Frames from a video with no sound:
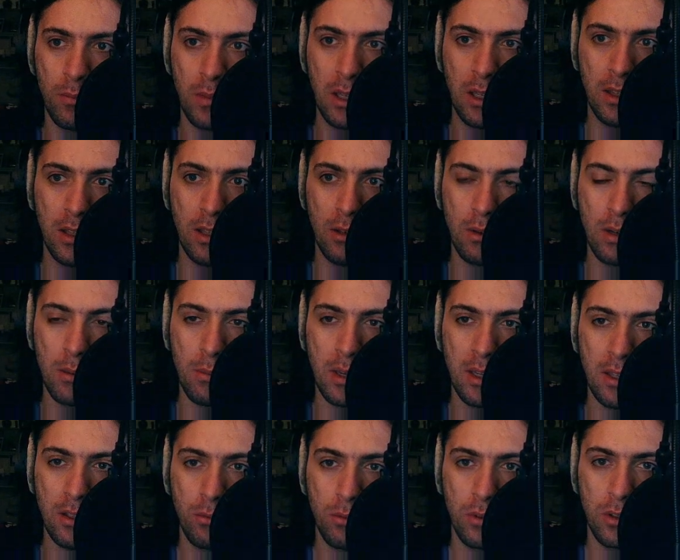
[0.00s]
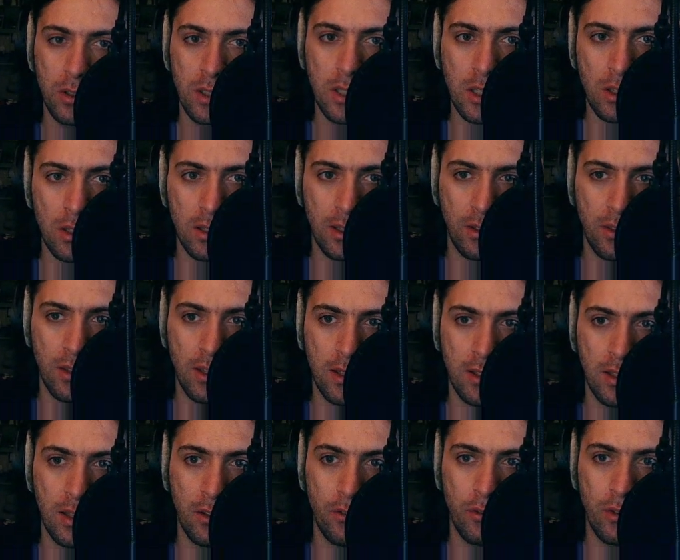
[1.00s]
and now I made a kick like that
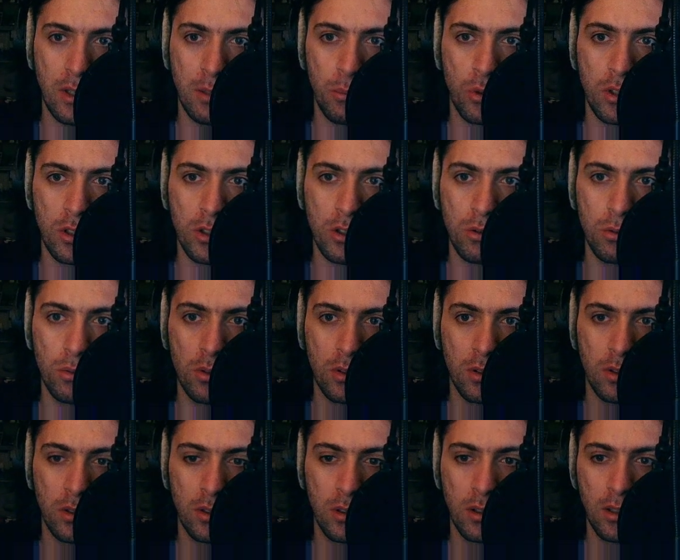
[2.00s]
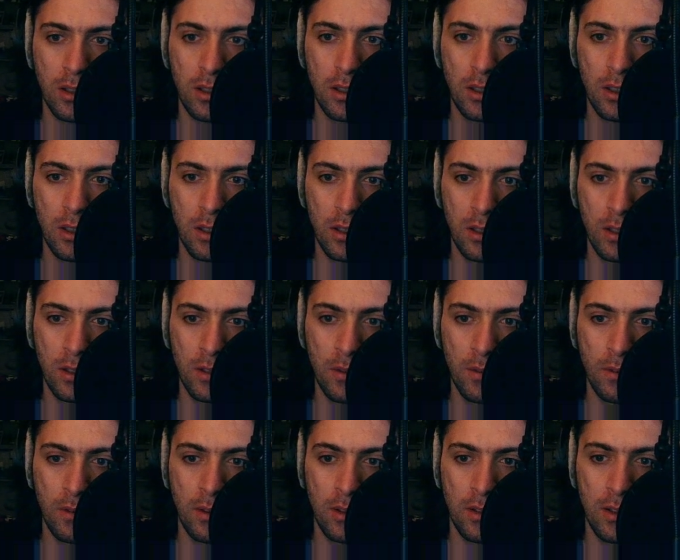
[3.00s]
and I find it pretty cool.
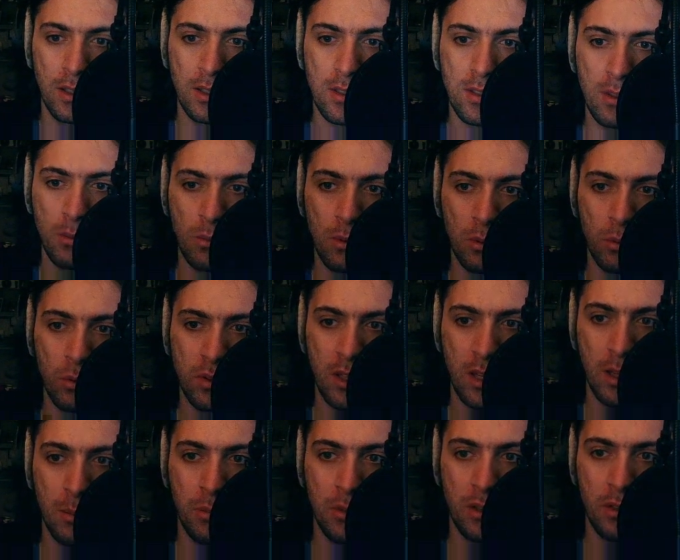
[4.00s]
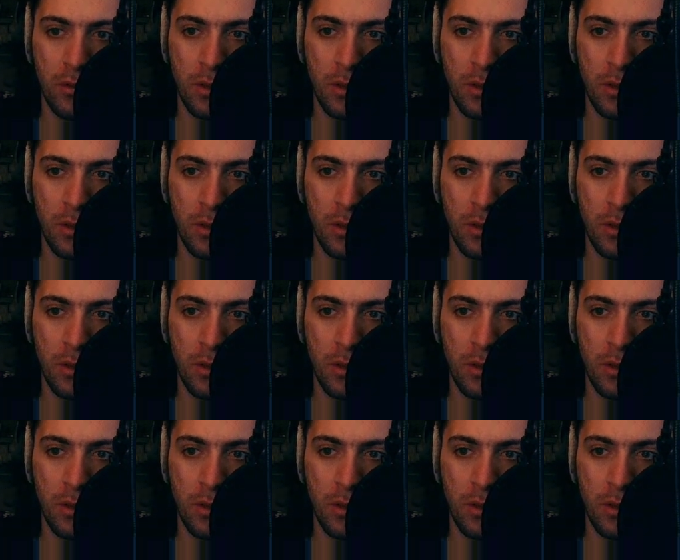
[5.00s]
Let's see what would happen if